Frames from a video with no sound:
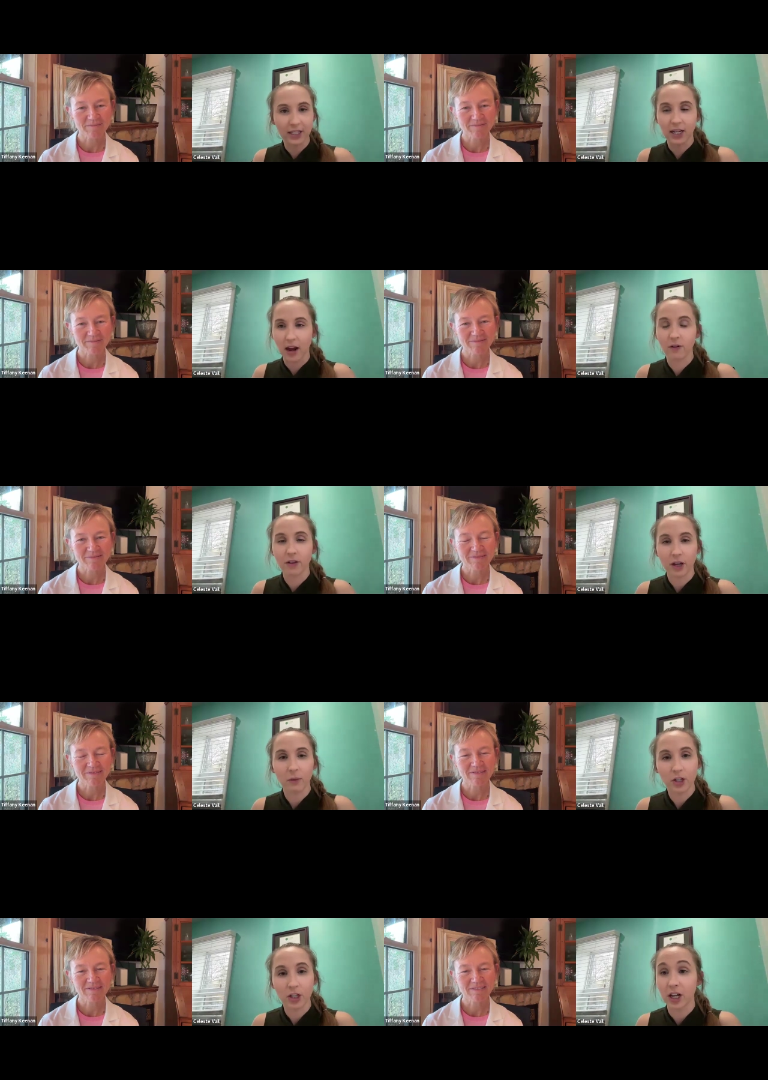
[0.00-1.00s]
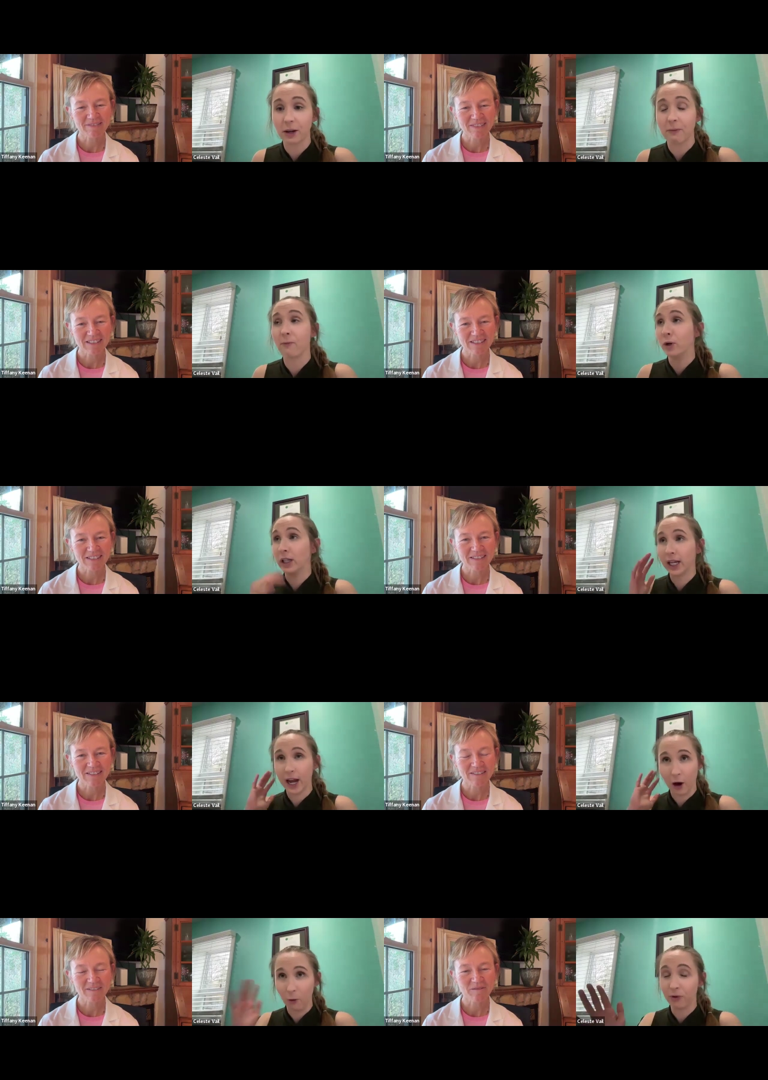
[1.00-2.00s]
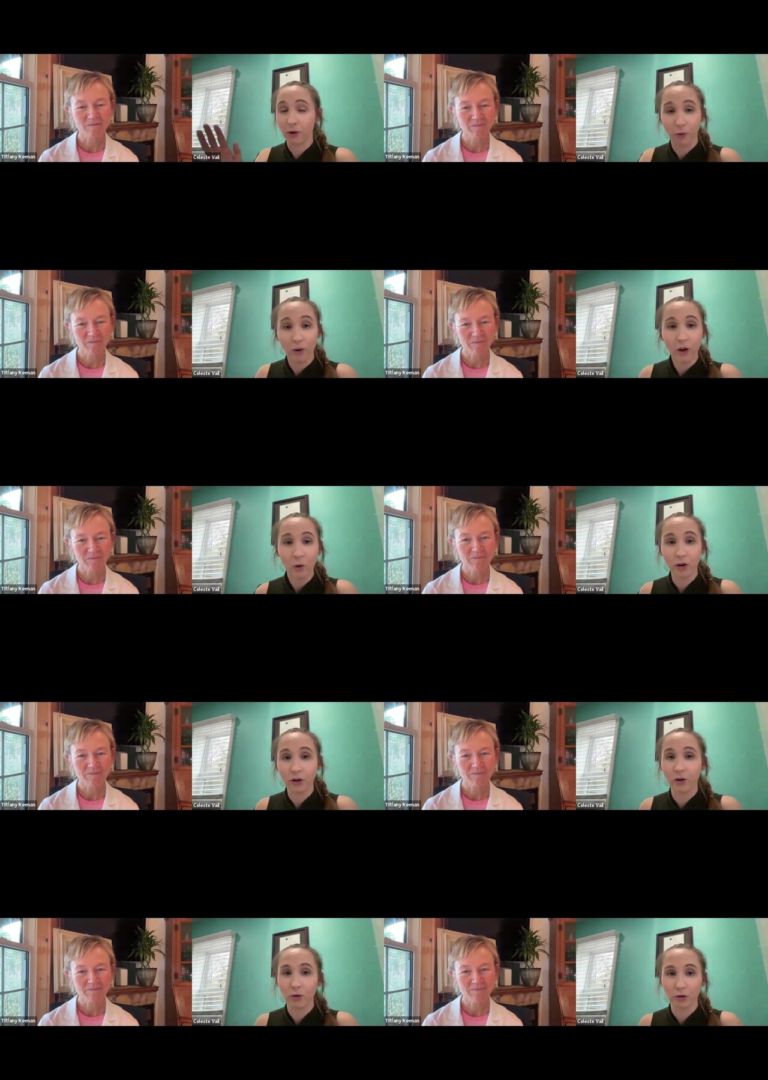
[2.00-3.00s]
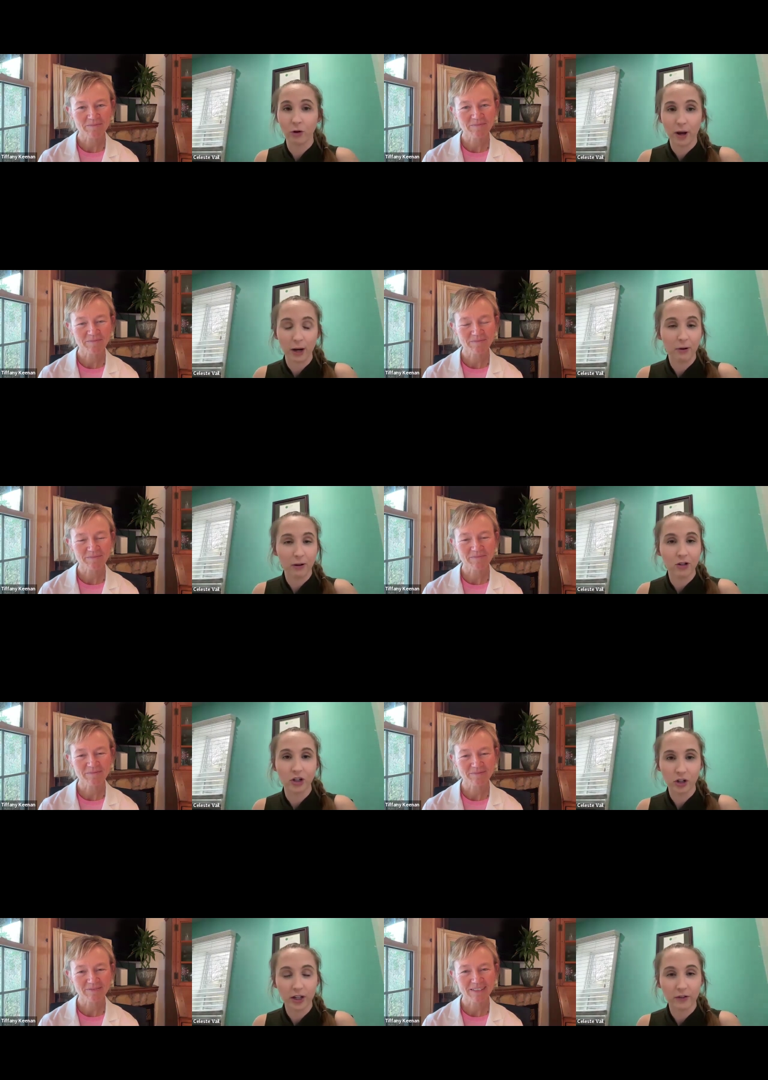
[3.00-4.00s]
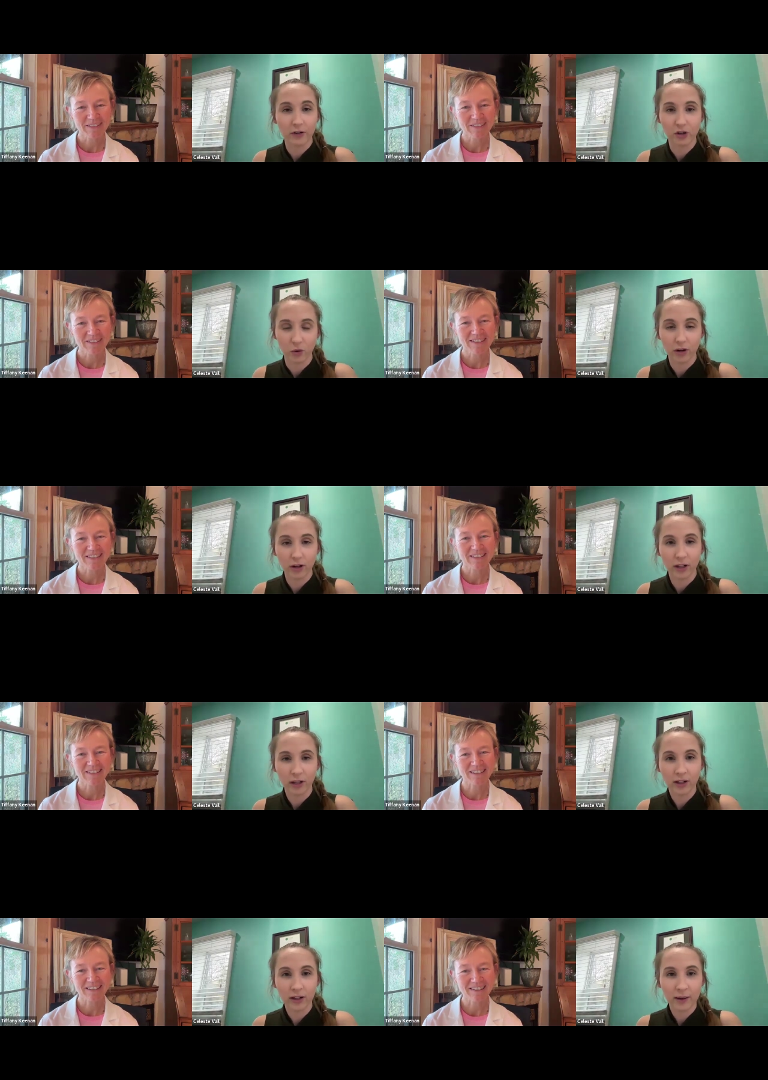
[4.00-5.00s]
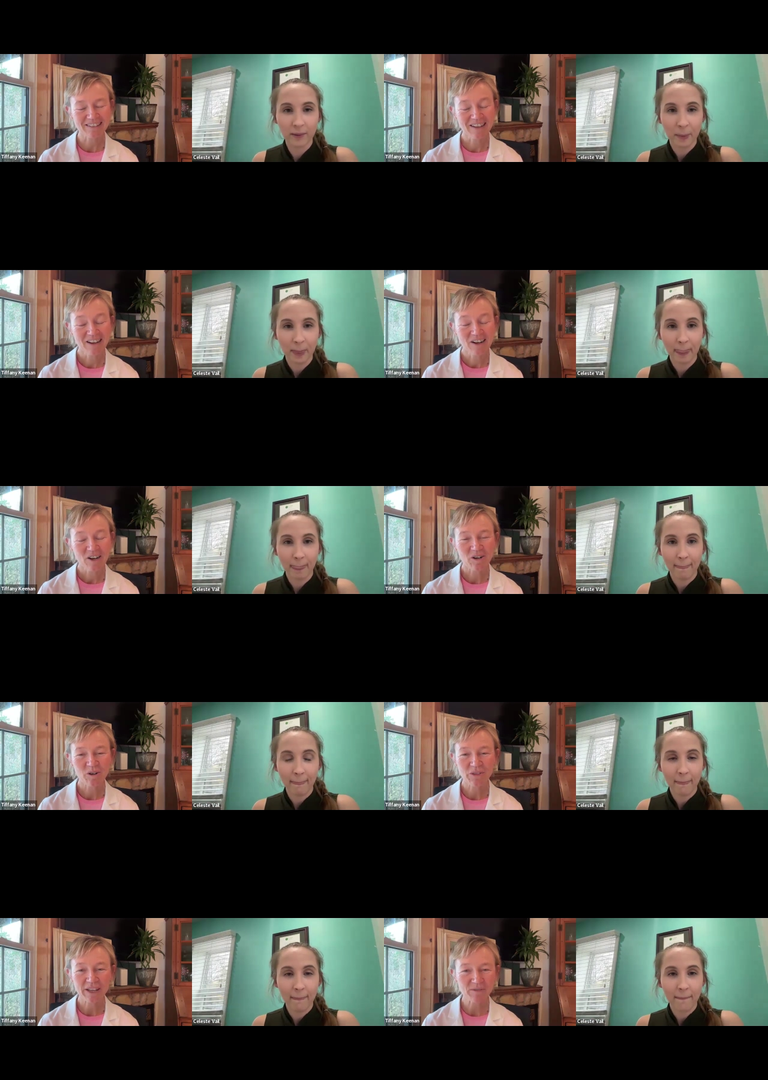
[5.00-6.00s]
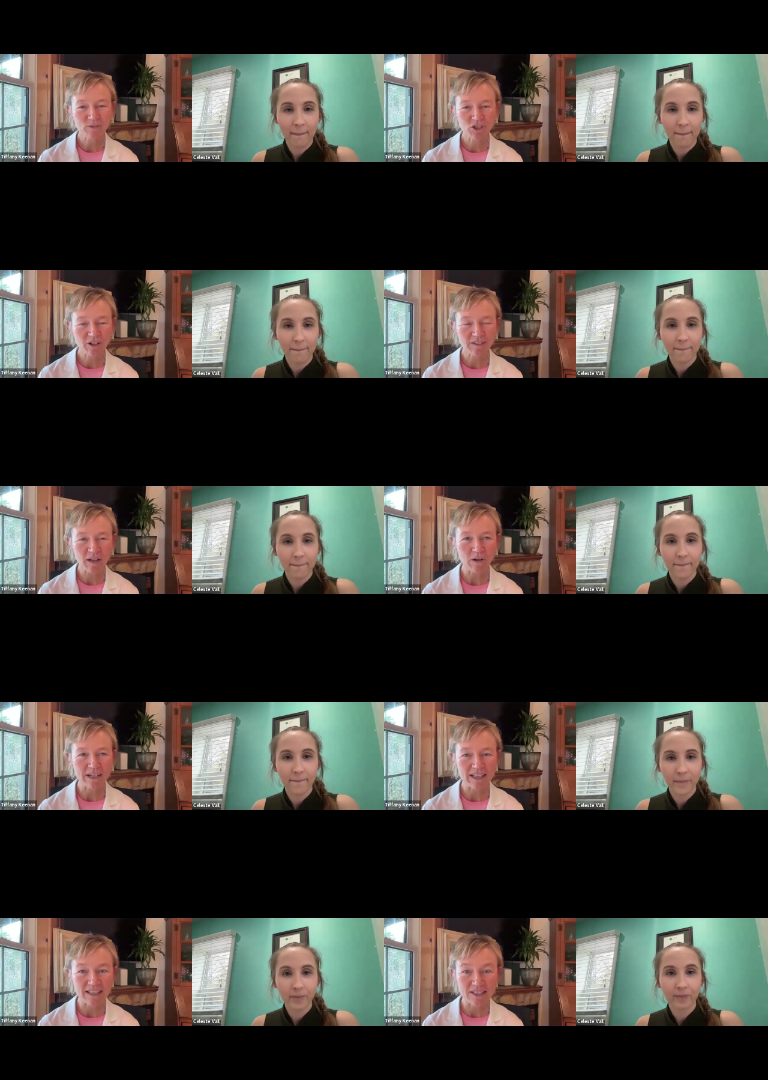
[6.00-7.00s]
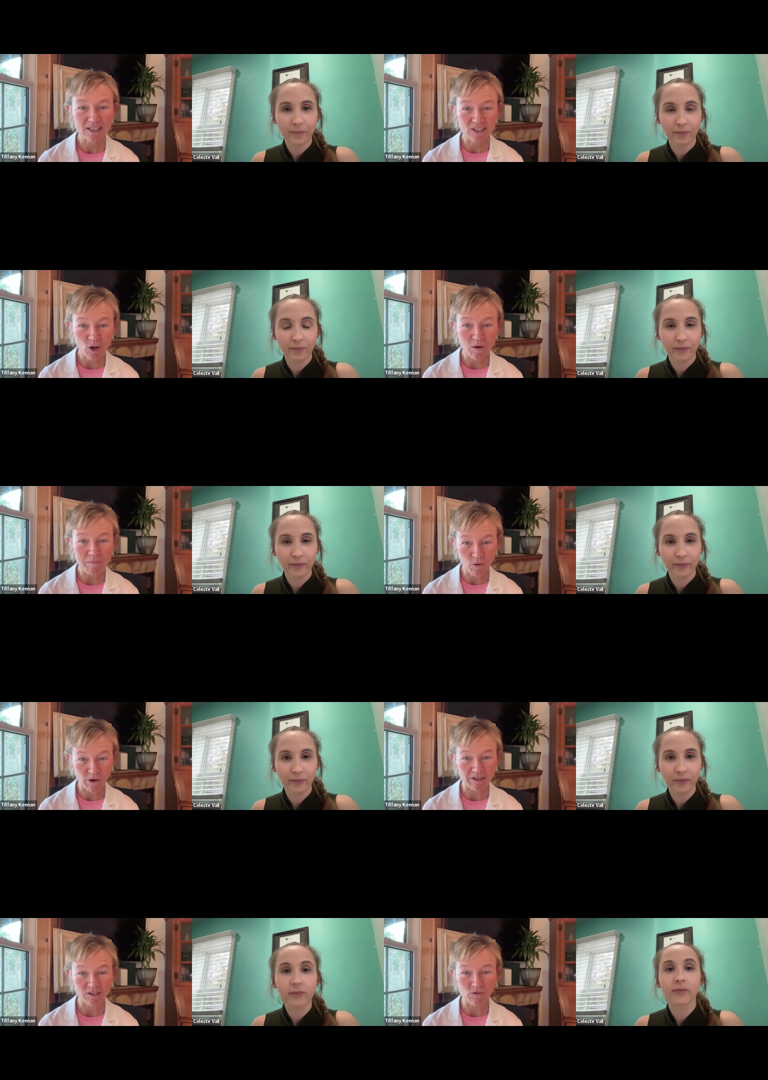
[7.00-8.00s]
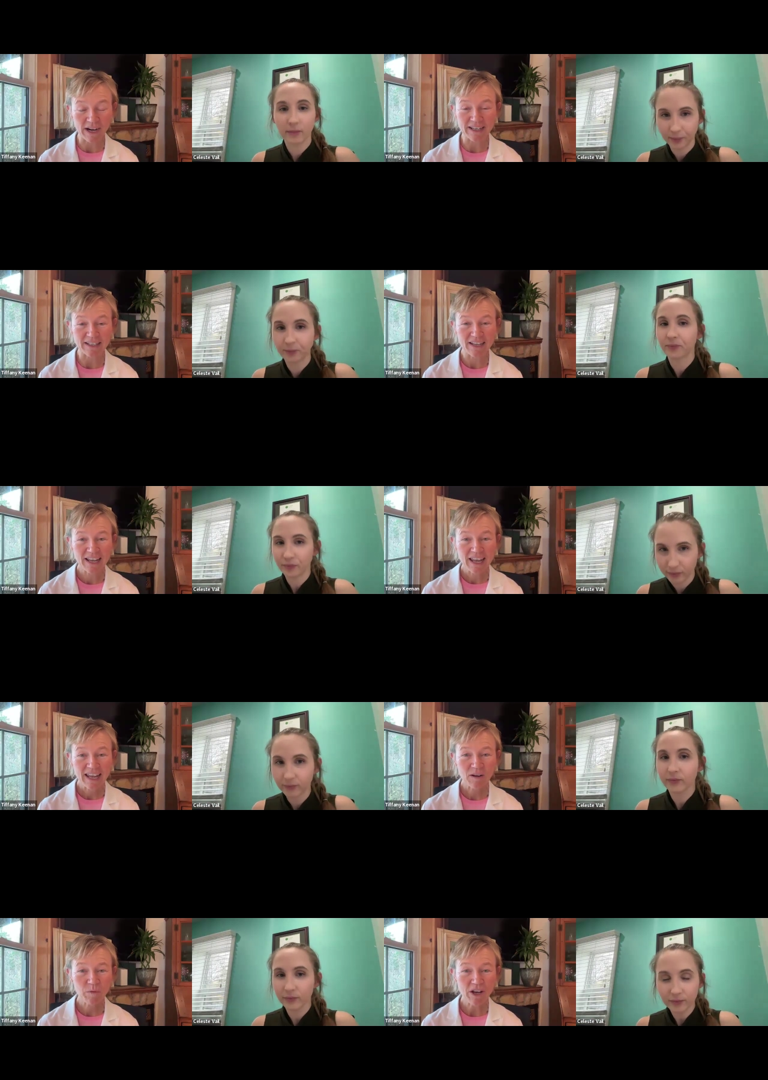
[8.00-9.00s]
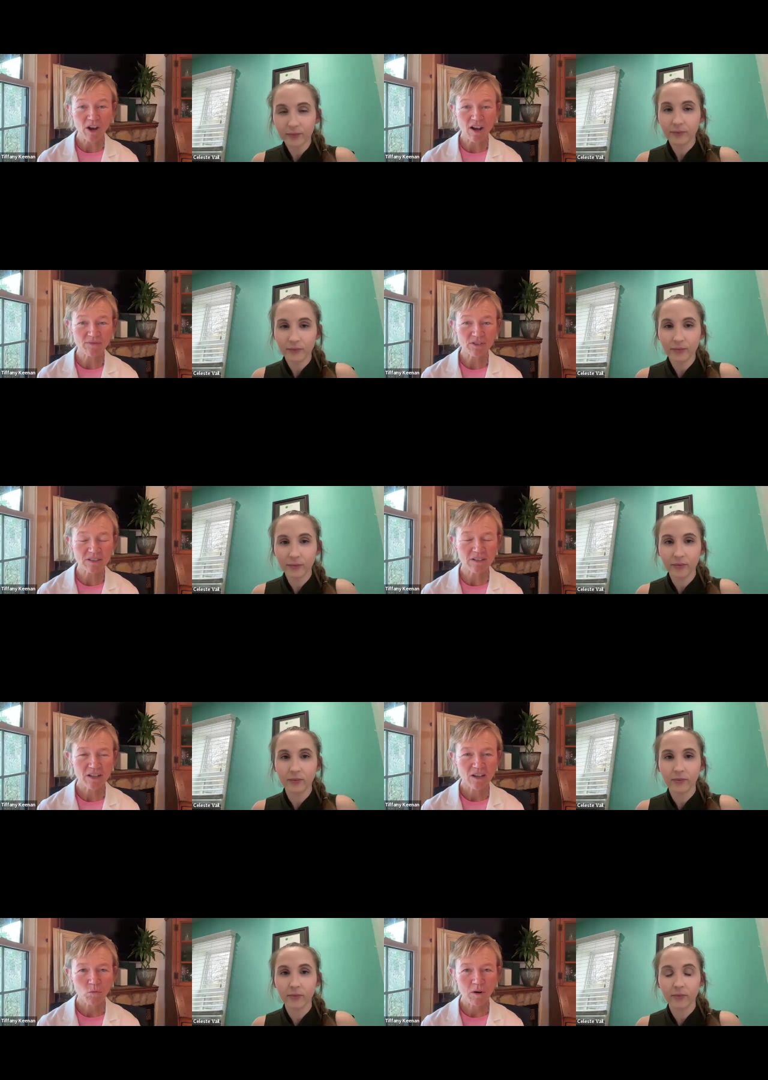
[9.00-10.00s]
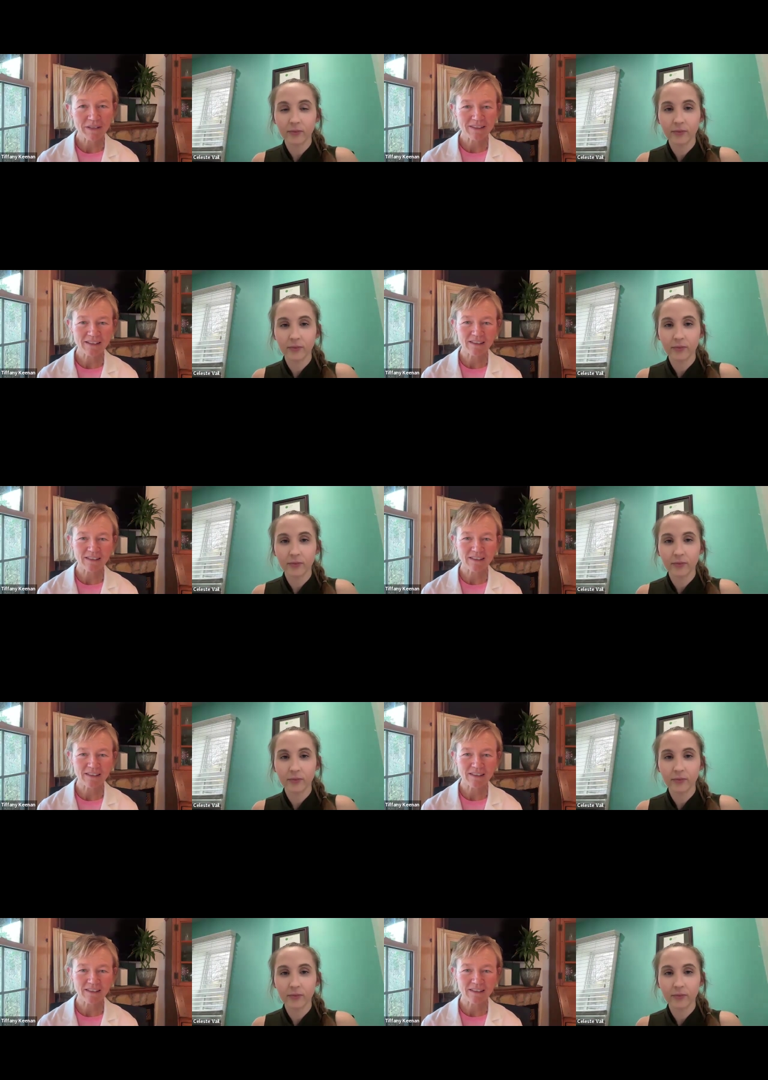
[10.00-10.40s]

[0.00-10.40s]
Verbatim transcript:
Speaker 1: mass and everything, which is going to really help you when you go through your menopause journey for sure.
Speaker 2: Oh, thanks for sharing that one. It is so important, right? And we often, women